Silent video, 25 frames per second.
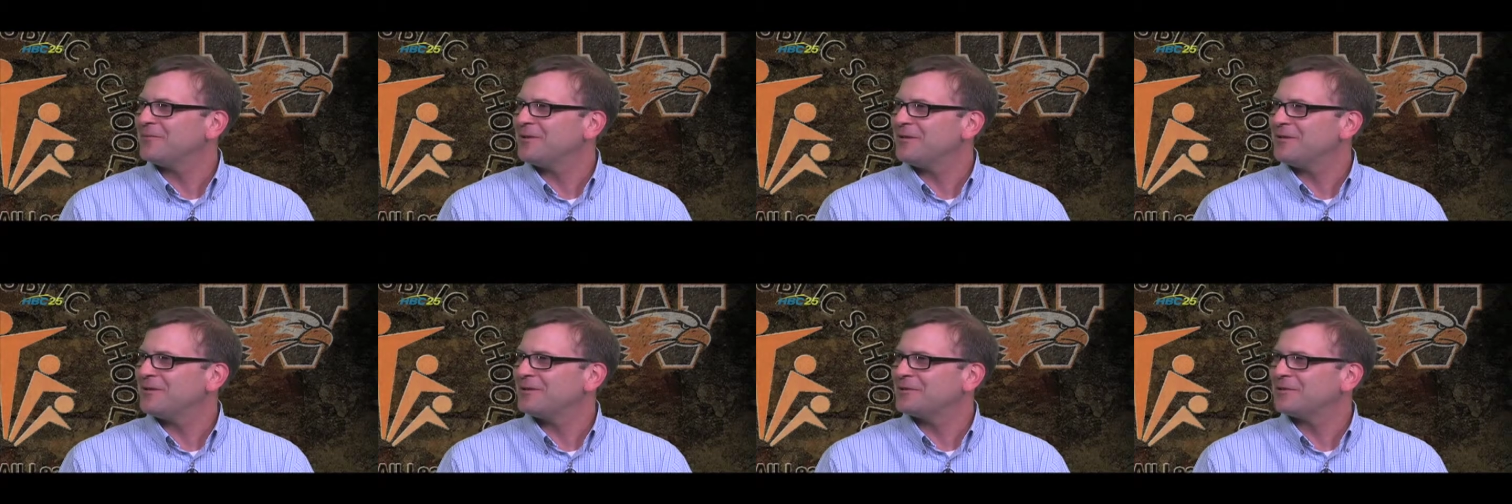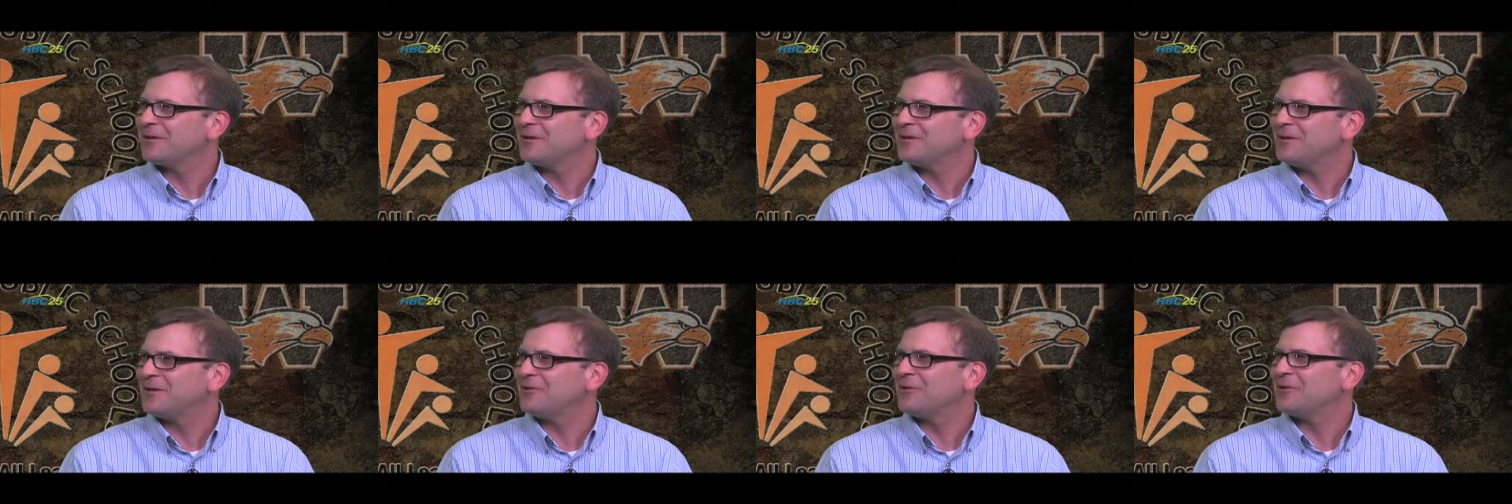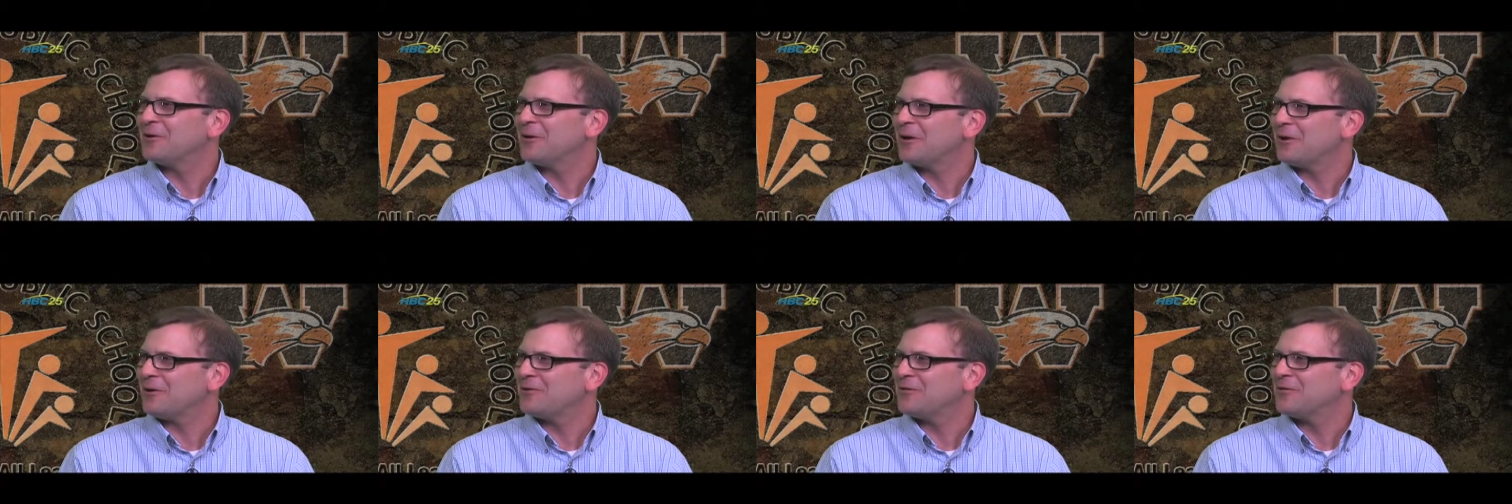the
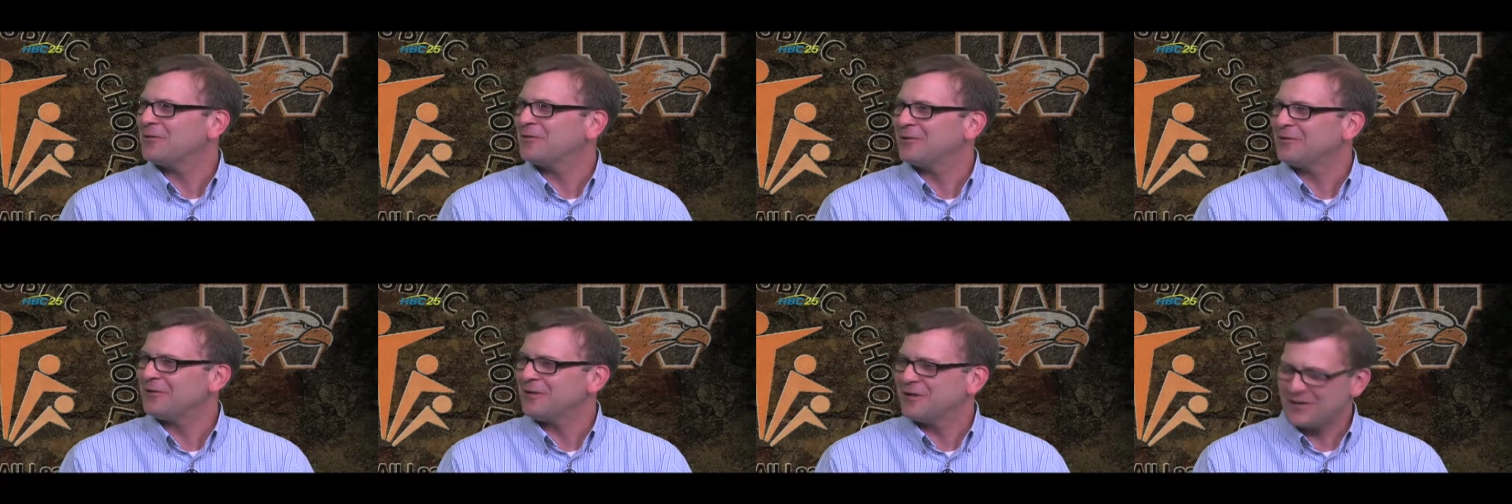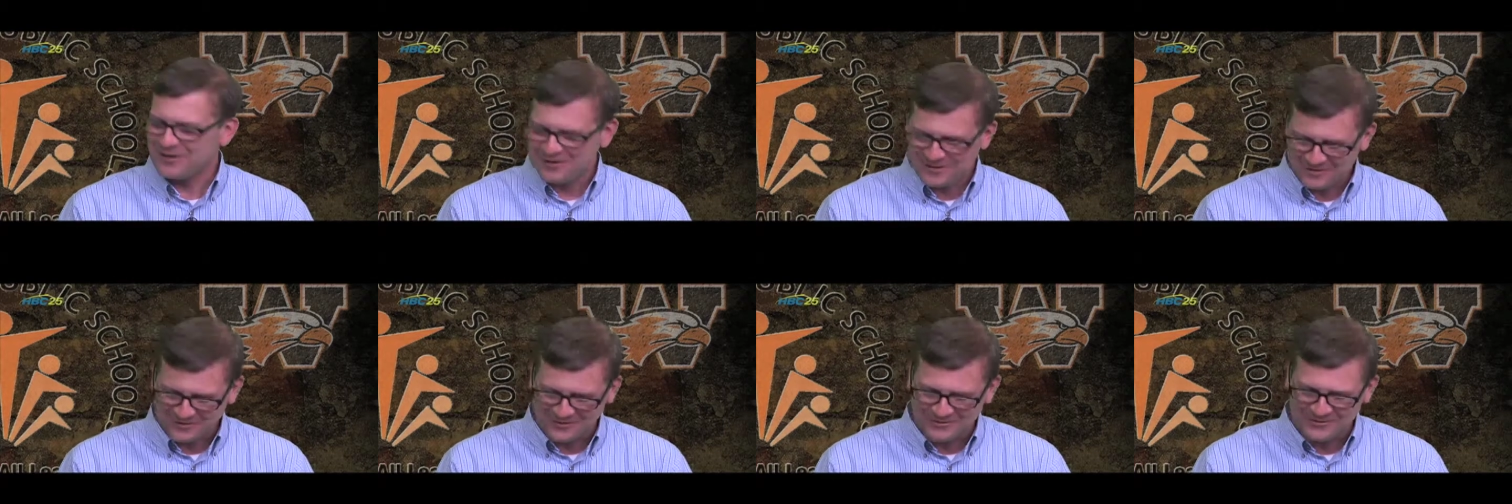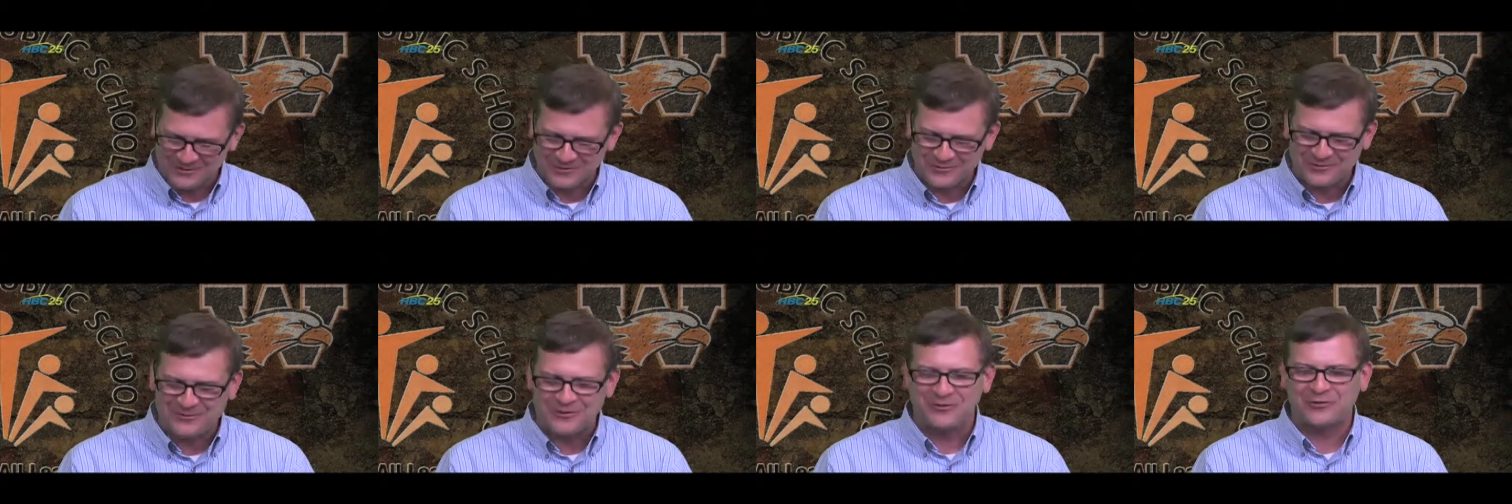kindergartens in the, in
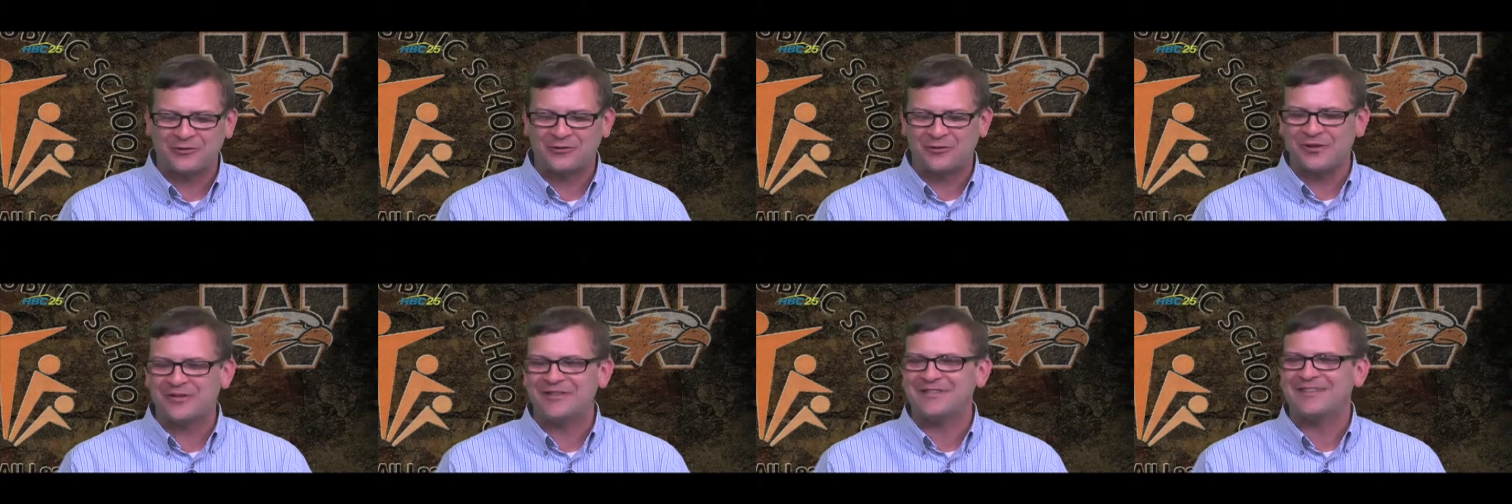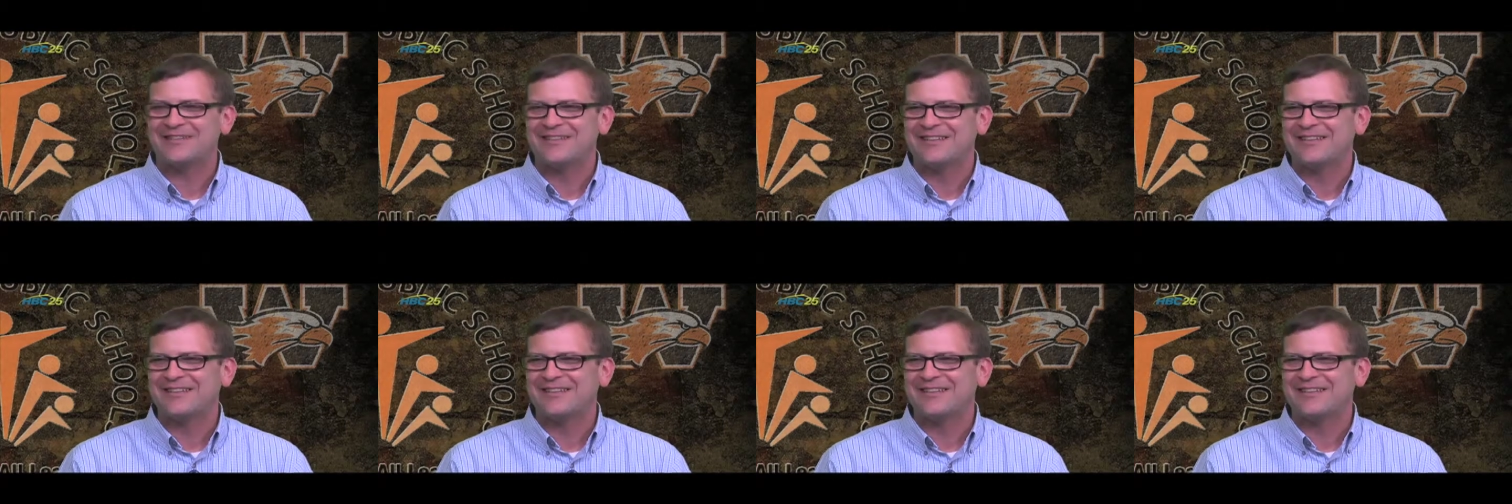yeah, the district.